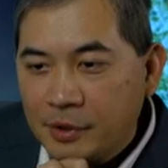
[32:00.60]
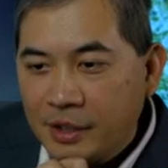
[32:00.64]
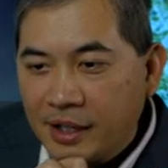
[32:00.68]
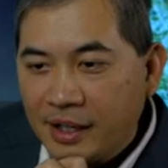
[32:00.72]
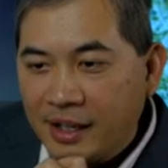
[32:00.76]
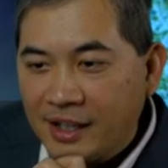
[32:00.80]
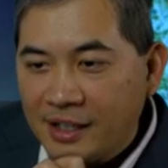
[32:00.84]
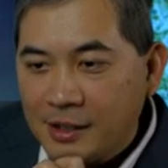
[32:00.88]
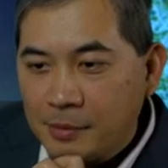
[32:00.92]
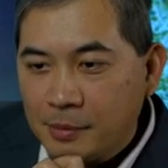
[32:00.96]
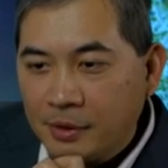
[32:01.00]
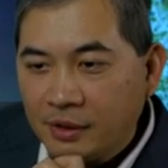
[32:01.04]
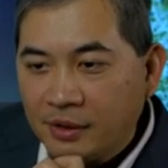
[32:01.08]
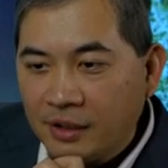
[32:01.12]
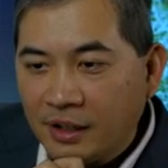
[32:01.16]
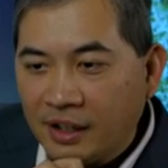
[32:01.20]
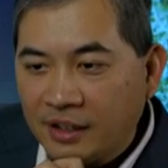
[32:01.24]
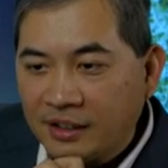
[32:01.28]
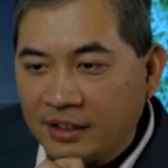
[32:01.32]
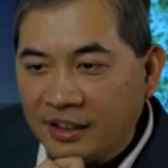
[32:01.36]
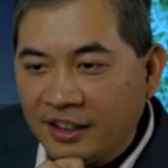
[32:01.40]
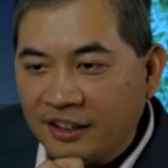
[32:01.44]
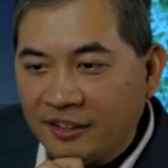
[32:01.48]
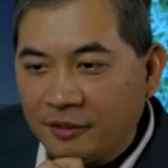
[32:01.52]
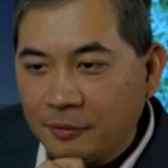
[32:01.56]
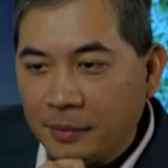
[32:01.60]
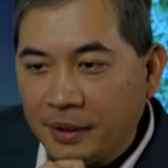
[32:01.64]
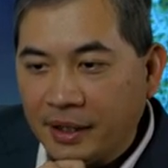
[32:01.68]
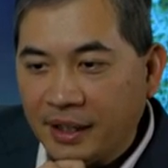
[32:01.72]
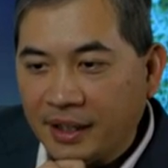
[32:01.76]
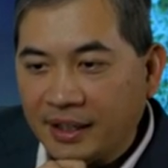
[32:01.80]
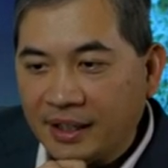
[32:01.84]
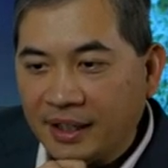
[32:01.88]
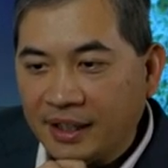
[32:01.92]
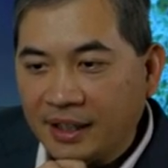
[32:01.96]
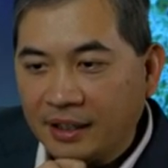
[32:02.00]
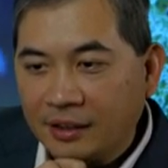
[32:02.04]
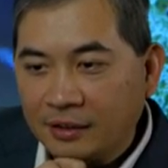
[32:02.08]
has me locked out of my
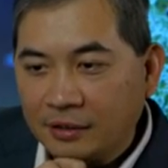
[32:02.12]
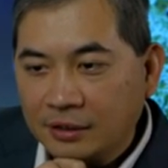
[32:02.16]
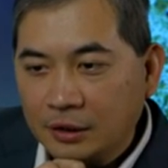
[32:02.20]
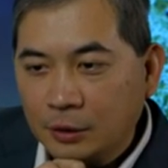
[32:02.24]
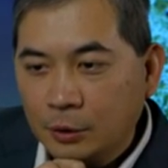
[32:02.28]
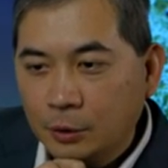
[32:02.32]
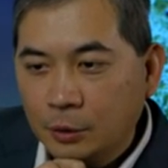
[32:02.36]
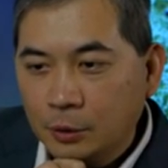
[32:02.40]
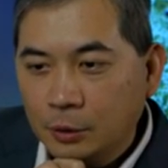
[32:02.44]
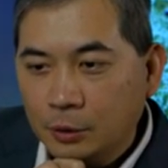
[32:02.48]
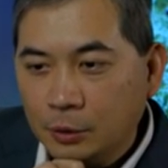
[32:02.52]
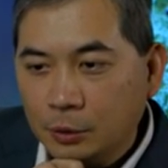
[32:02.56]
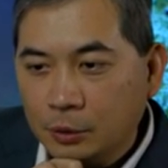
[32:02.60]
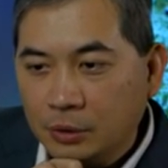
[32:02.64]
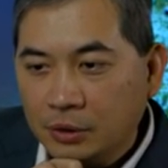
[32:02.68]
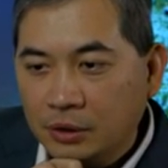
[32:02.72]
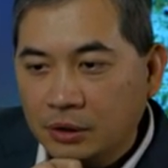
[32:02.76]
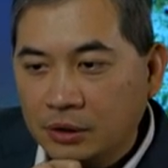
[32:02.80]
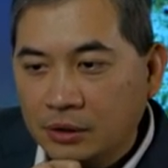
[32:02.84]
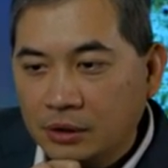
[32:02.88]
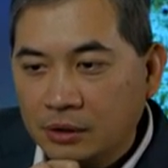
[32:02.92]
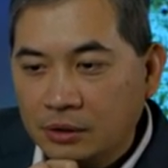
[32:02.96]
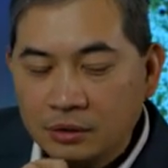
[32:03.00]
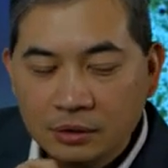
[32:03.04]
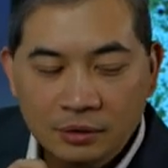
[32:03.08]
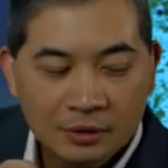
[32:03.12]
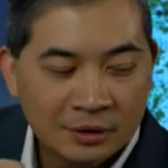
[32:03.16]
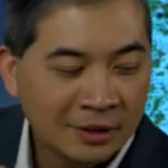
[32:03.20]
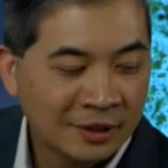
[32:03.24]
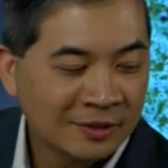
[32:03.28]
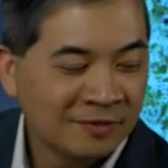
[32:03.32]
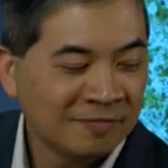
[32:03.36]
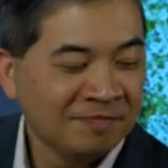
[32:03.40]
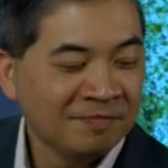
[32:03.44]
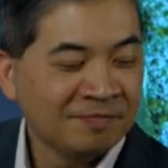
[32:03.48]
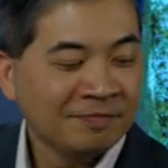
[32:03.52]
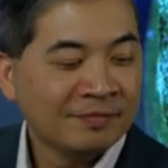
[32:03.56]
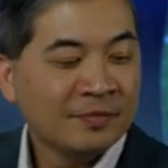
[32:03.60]
account. Ooh.
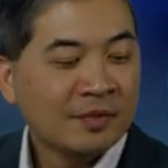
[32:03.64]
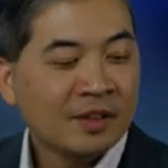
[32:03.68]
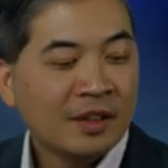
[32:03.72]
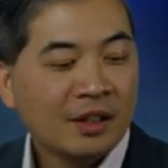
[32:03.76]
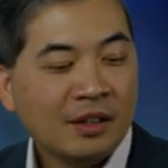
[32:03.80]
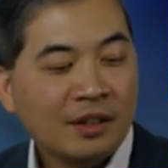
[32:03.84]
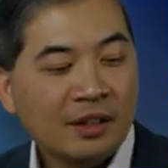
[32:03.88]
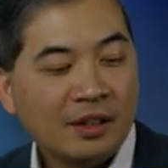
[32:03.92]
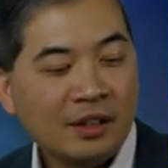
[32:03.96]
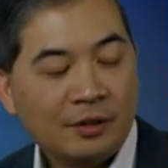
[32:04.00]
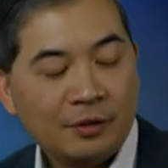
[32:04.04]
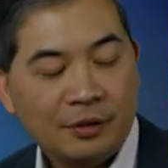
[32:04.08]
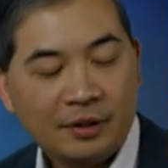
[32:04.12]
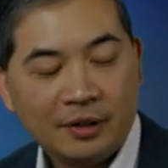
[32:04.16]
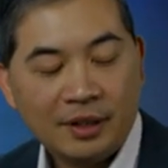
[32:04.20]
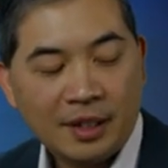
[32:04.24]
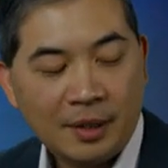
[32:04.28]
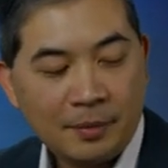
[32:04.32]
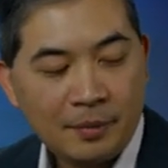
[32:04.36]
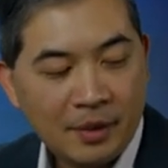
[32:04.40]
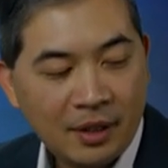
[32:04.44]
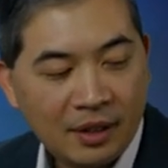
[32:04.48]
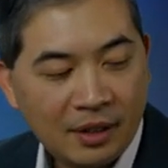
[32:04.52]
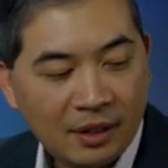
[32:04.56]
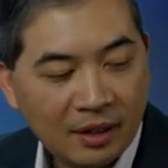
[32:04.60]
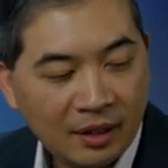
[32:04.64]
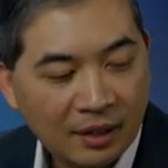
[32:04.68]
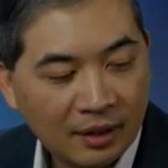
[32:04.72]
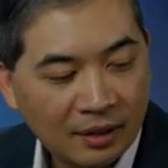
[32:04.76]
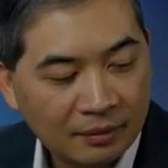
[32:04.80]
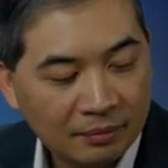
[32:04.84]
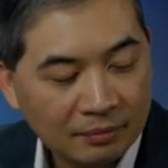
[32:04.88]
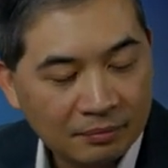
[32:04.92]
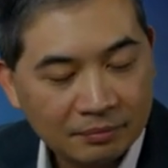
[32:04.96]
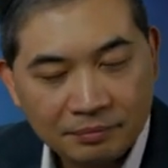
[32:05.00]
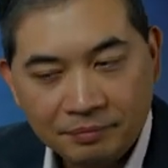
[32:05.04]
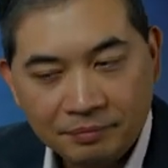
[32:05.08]
You know what? Let me um,